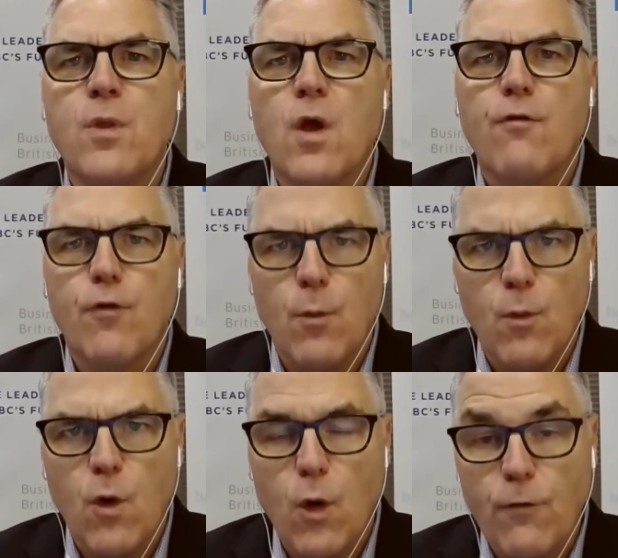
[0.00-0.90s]

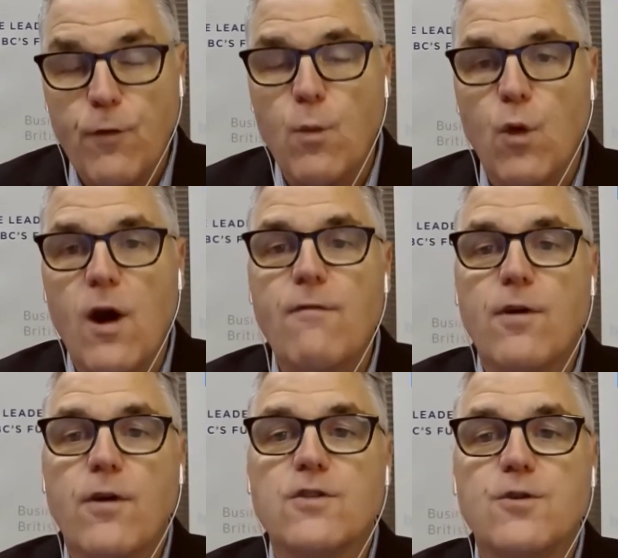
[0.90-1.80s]
from wherever
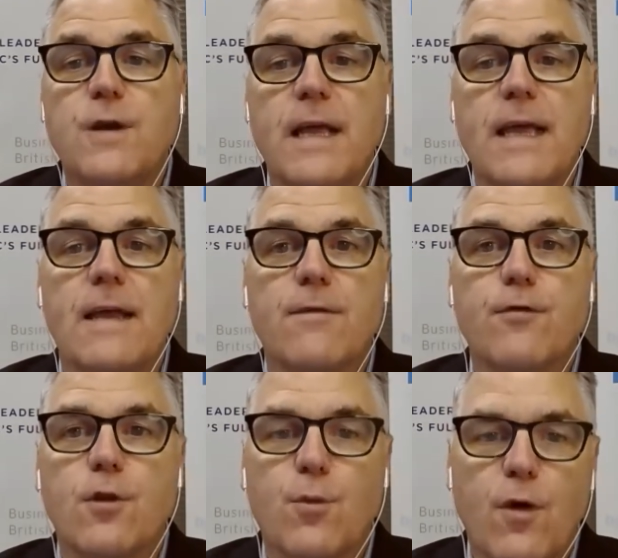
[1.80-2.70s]
you're tuning in for
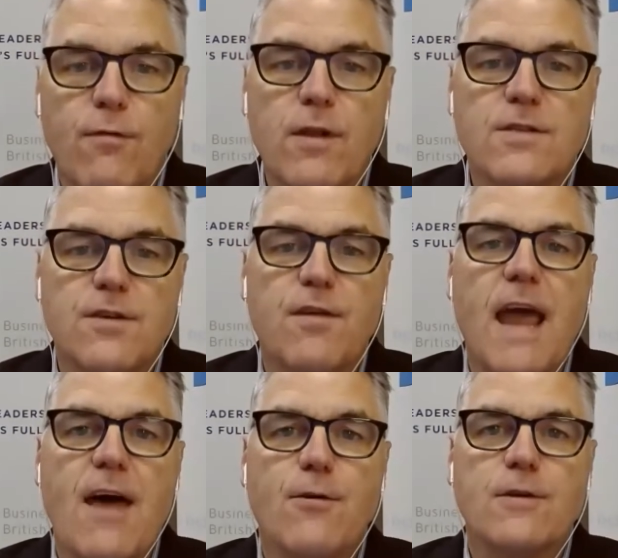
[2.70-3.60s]
the privilege of
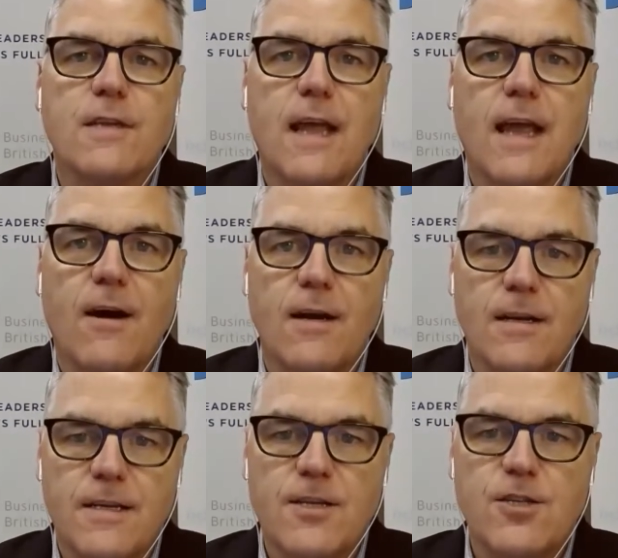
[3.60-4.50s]
gathering today on
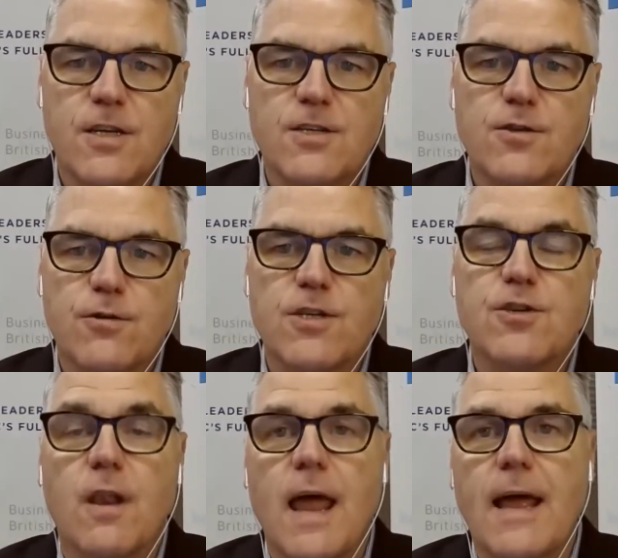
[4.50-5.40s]
Indigenous
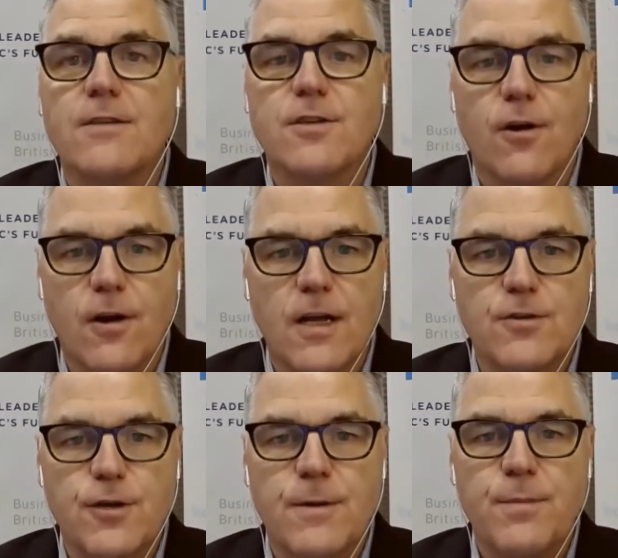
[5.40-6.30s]
traditional lands in our
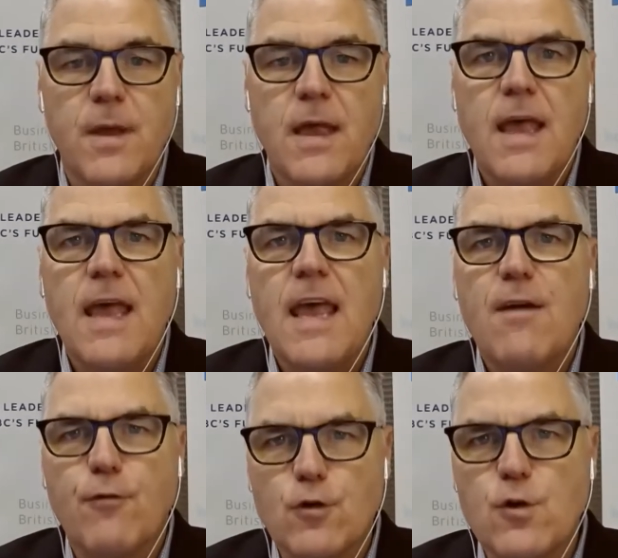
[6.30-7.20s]
country,
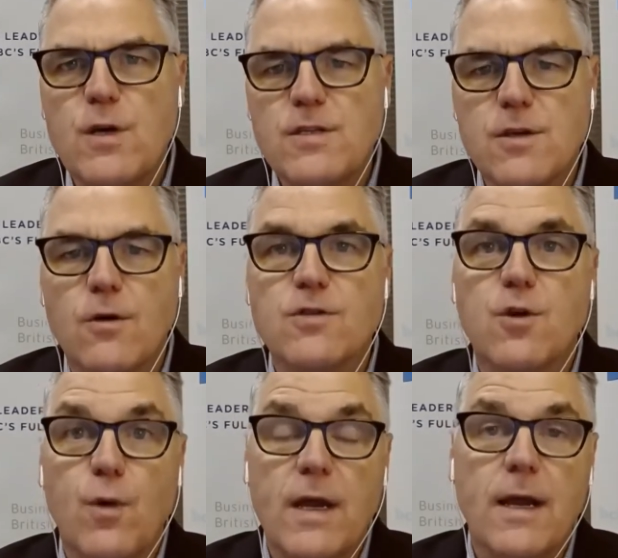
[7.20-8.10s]
and for doing so
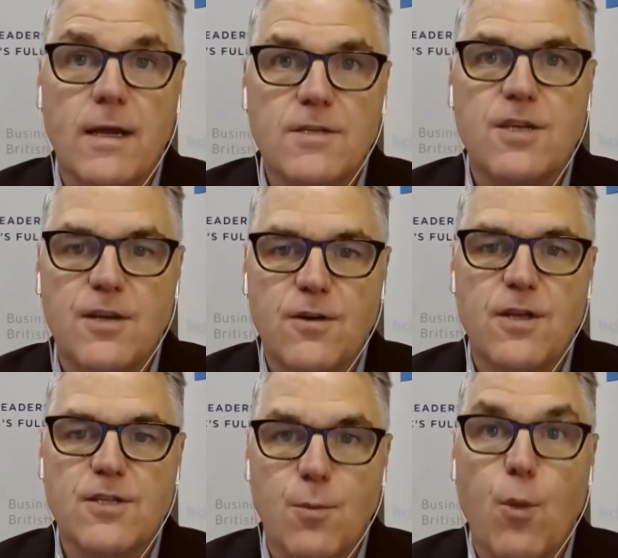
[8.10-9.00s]
we can continue
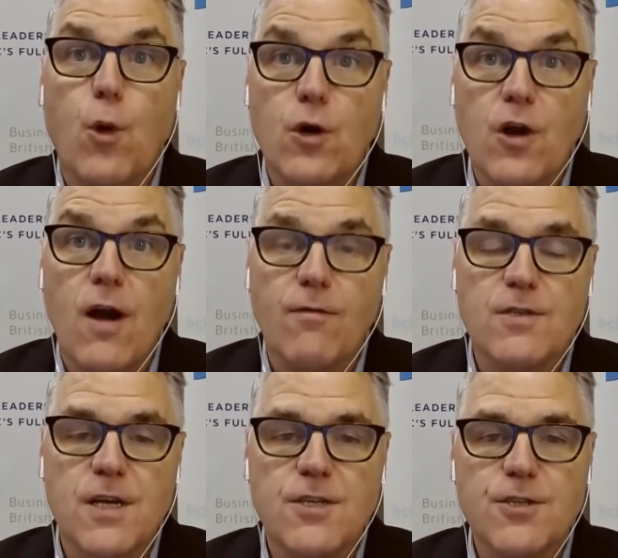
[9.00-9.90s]
this important
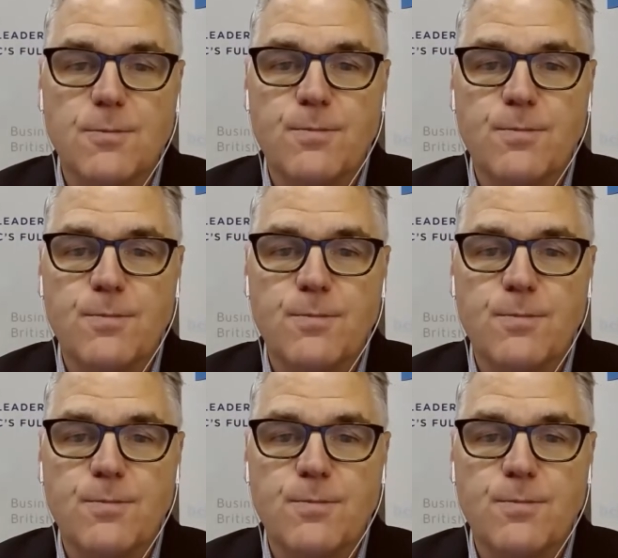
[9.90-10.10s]
conversation.